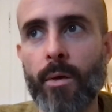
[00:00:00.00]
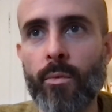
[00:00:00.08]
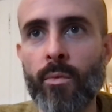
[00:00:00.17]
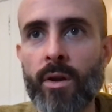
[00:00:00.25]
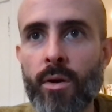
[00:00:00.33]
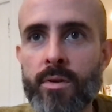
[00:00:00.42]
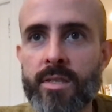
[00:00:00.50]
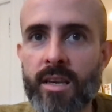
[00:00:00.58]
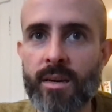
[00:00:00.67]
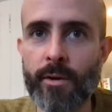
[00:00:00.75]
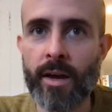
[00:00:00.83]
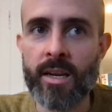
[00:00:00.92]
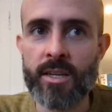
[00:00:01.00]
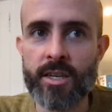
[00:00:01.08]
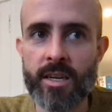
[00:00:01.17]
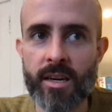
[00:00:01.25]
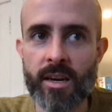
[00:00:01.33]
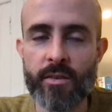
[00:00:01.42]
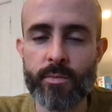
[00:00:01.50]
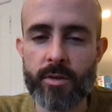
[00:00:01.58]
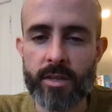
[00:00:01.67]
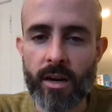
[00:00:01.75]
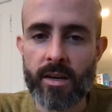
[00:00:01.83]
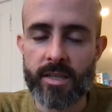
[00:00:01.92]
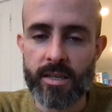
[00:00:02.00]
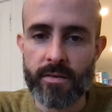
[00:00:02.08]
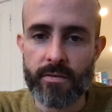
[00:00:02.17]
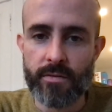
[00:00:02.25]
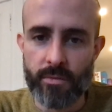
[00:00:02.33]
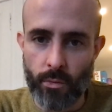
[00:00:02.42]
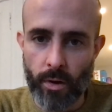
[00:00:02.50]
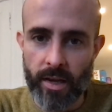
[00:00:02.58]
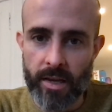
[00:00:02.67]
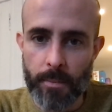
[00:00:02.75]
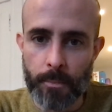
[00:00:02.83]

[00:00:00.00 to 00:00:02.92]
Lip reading: we always think about energy in a kind of productive way.